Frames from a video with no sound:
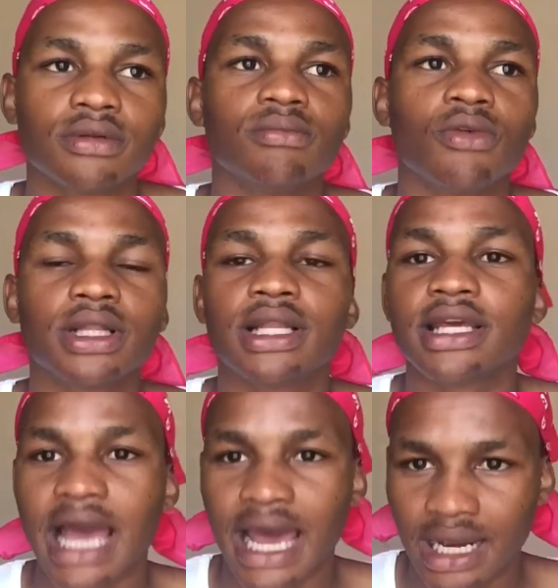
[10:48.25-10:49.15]

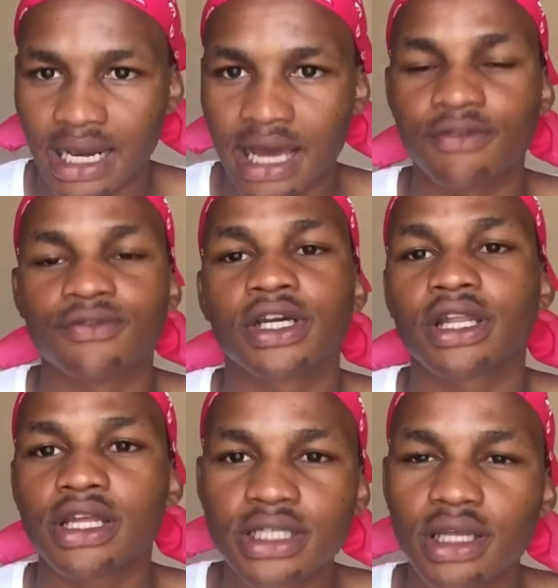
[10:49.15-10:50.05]
modeling, I love
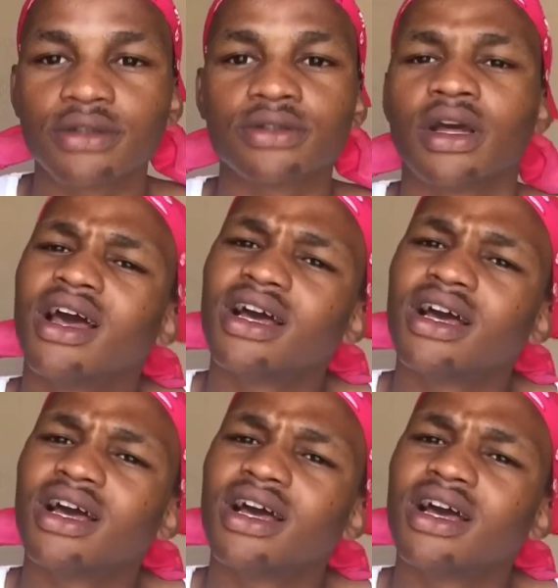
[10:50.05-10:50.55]
creating